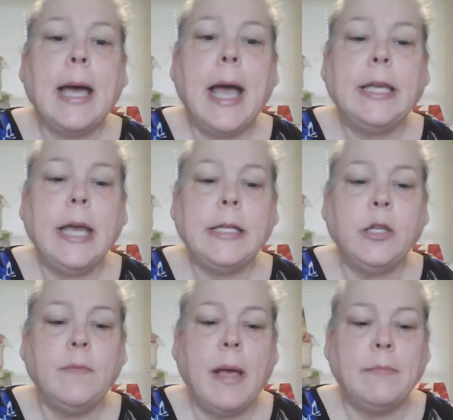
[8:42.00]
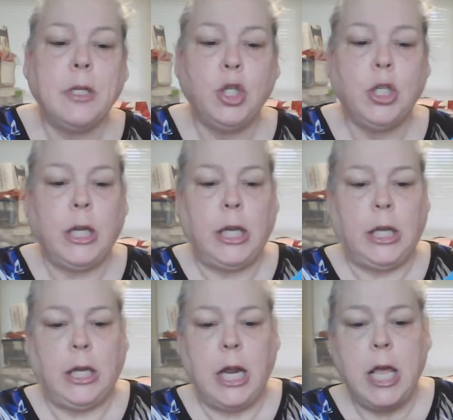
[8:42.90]
I get to my
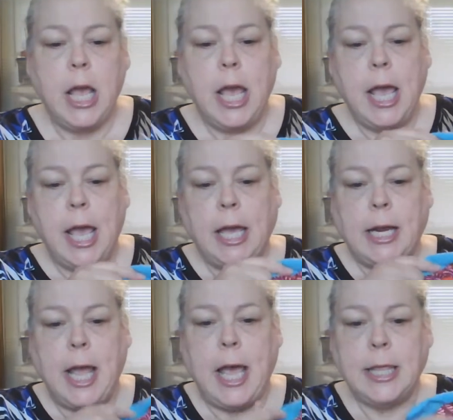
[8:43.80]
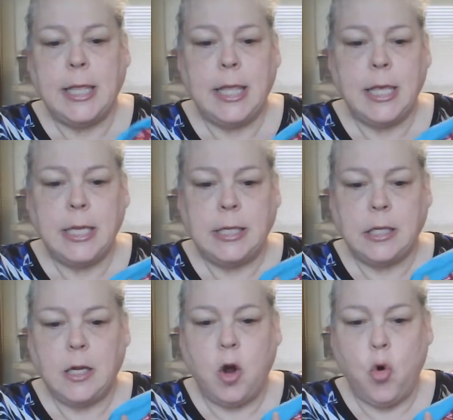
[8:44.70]
machine, and at
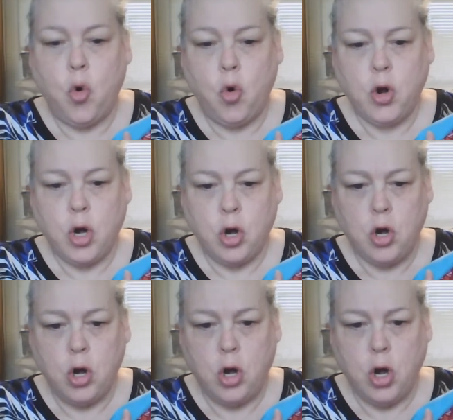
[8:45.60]
this corner,